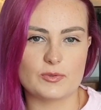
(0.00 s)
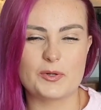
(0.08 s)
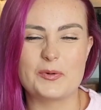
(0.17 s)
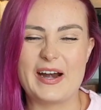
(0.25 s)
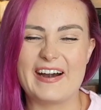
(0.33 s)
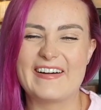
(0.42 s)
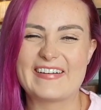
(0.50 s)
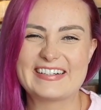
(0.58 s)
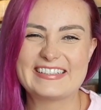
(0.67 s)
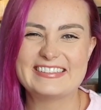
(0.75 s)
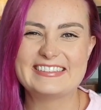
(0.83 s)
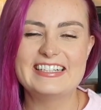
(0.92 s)
would wear.
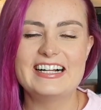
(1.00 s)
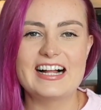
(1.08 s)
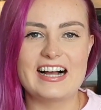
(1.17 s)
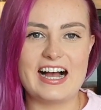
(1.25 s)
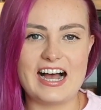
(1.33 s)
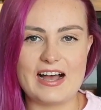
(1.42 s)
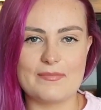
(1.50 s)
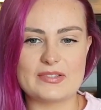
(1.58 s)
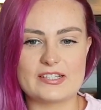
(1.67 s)
Um,